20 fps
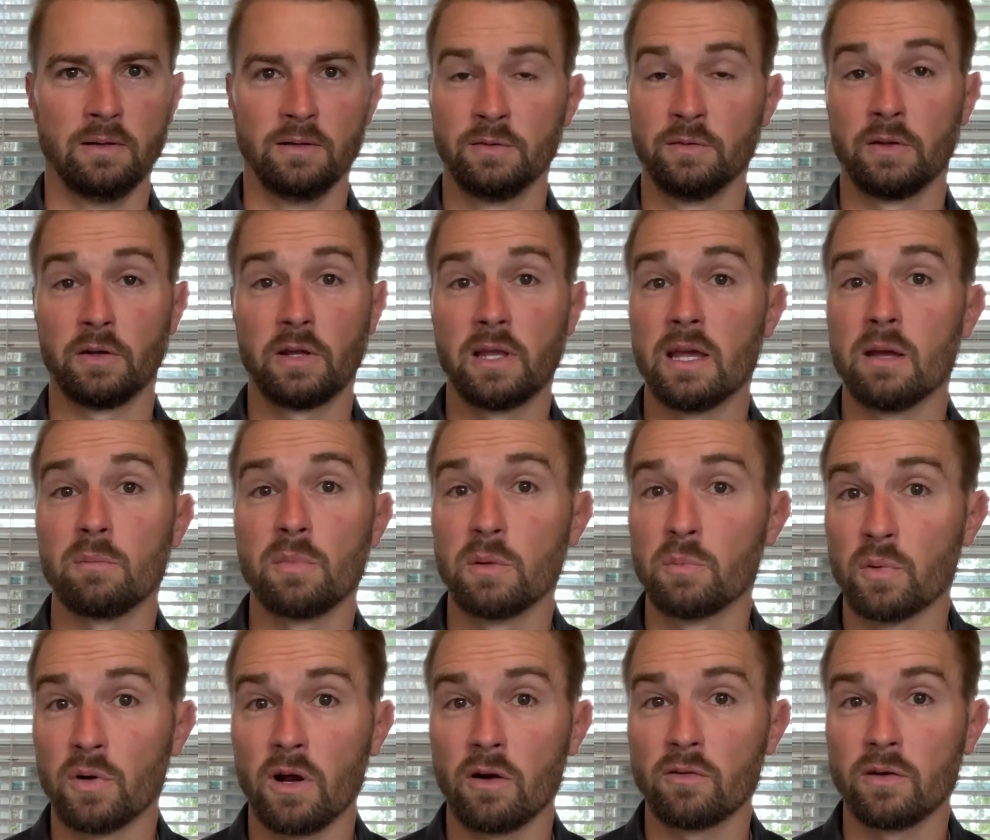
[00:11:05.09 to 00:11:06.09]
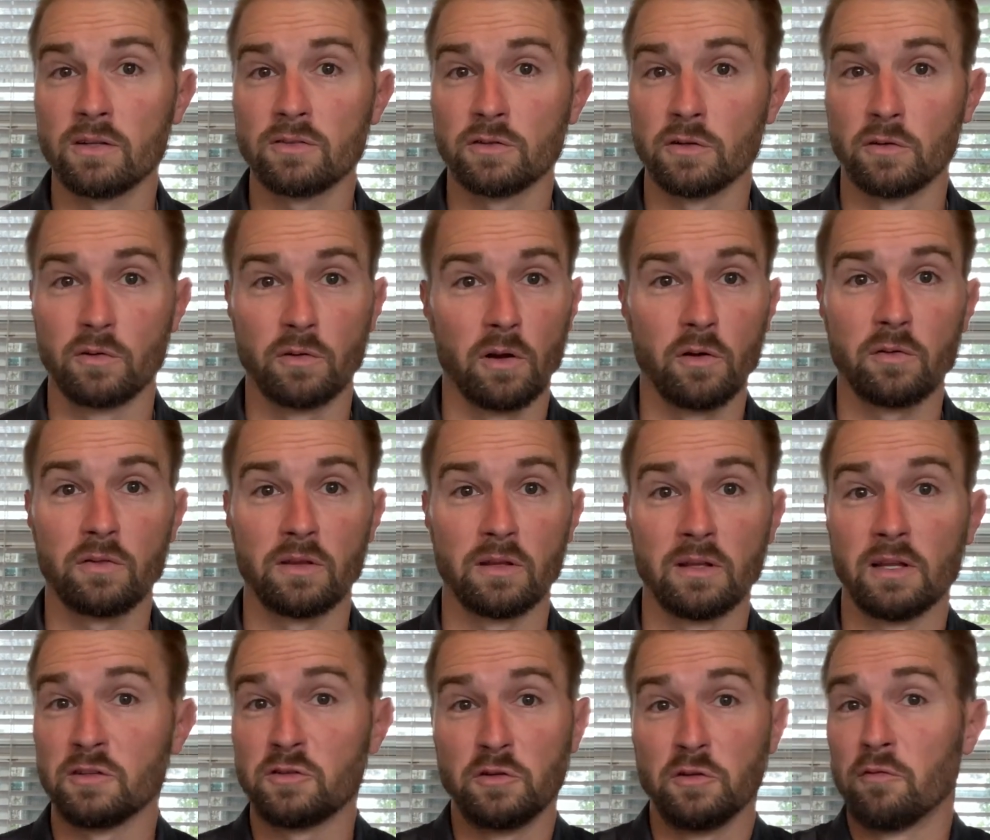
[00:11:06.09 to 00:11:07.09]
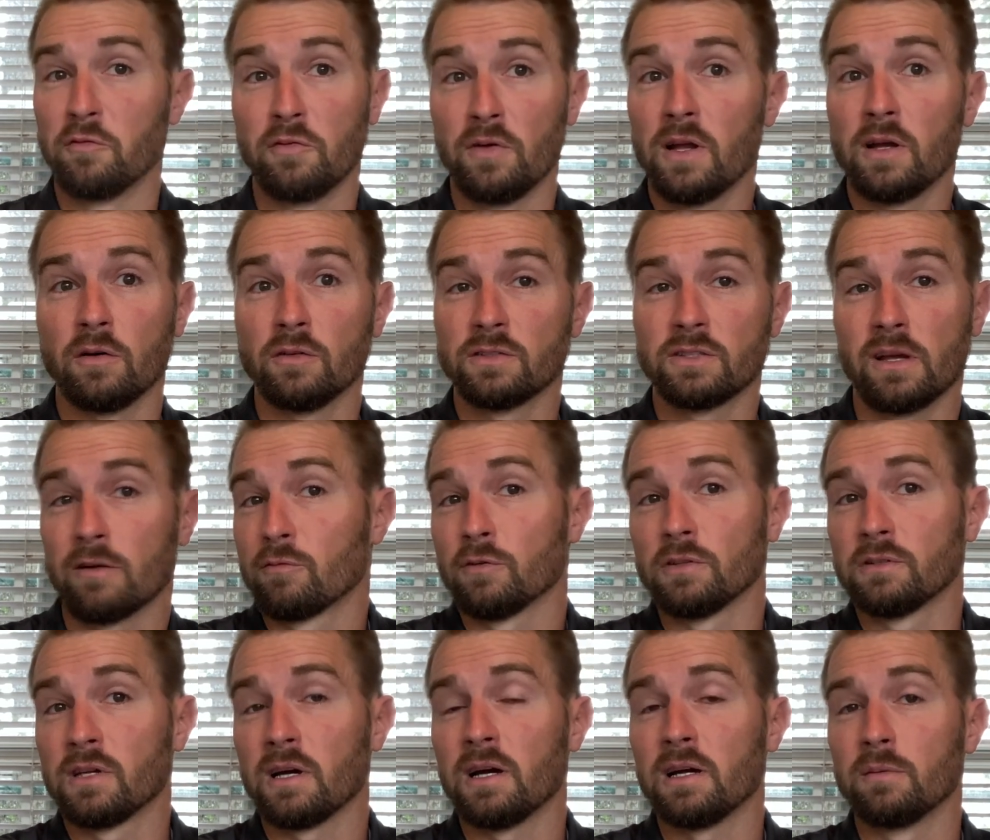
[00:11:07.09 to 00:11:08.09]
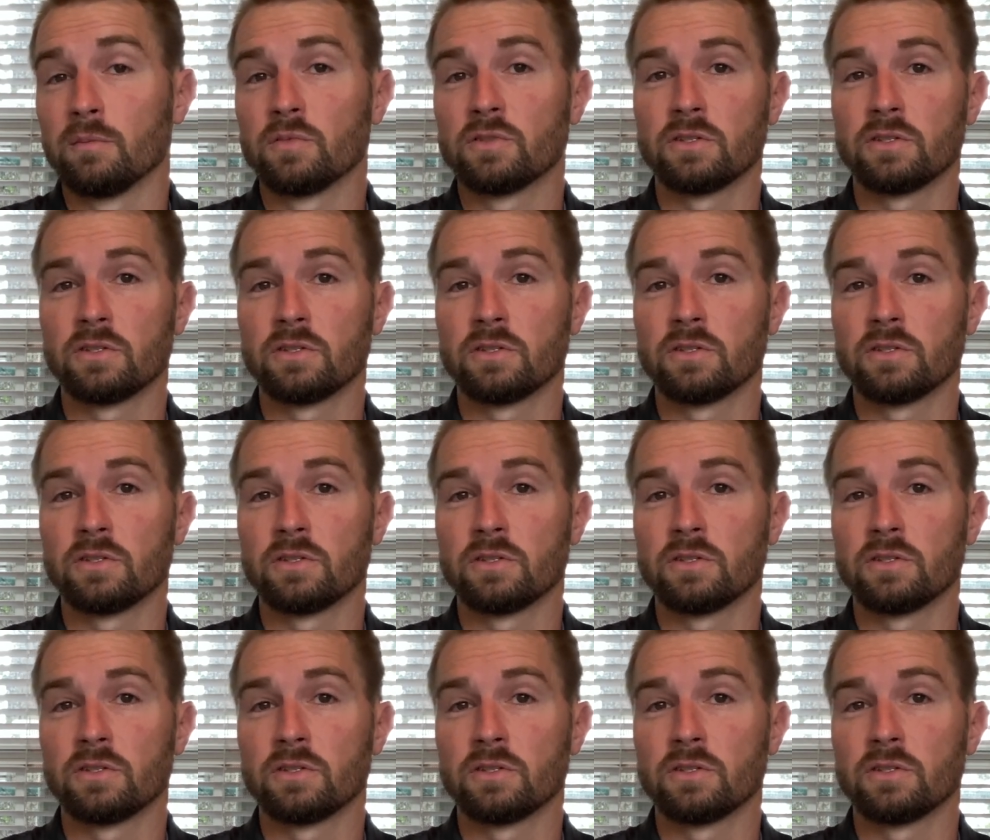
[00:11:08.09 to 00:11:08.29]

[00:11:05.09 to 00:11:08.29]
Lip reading: There can't be progress or growth unless you fail several times.